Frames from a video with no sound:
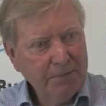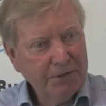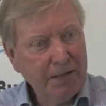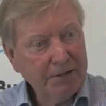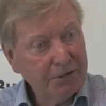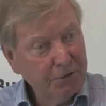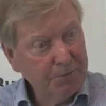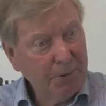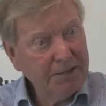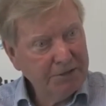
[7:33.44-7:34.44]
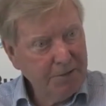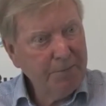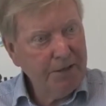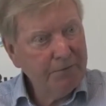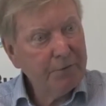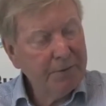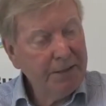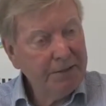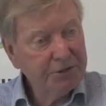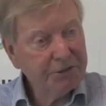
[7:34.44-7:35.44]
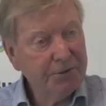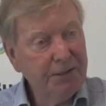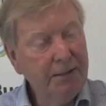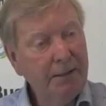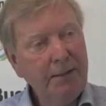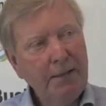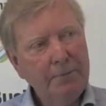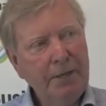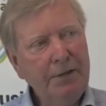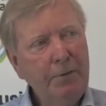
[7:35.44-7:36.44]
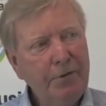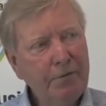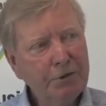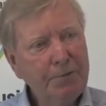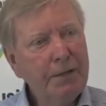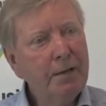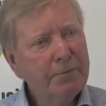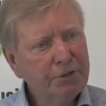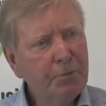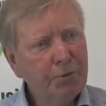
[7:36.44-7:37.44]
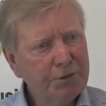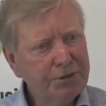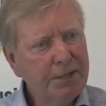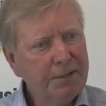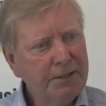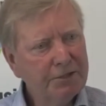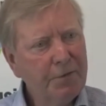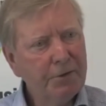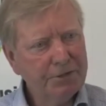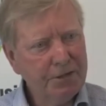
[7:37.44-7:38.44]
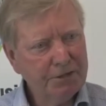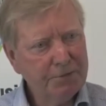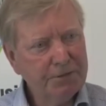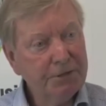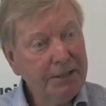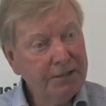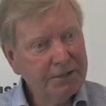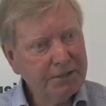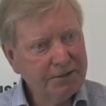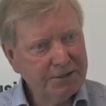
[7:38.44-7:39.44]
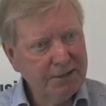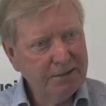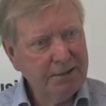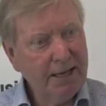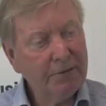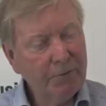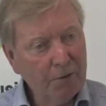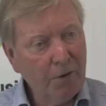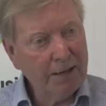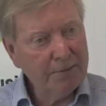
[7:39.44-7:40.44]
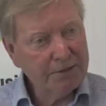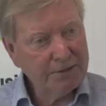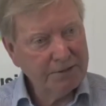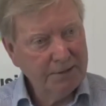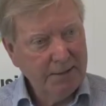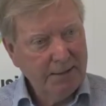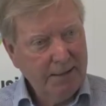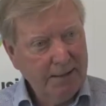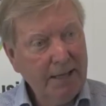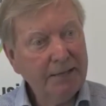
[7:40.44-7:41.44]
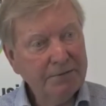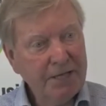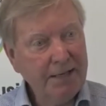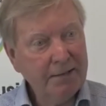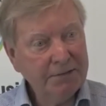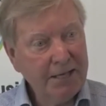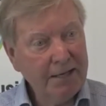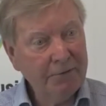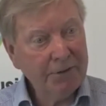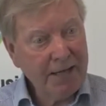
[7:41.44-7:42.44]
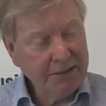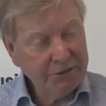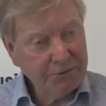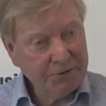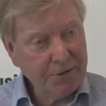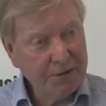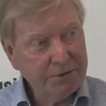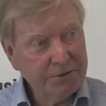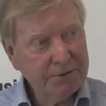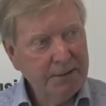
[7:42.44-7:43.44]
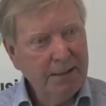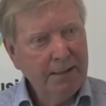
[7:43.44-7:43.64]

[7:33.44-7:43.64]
So that's a good place to be from an industry. But I think we've got to become much more discerning as far as customers' needs are concerned and requirements, and tailor and cater to those.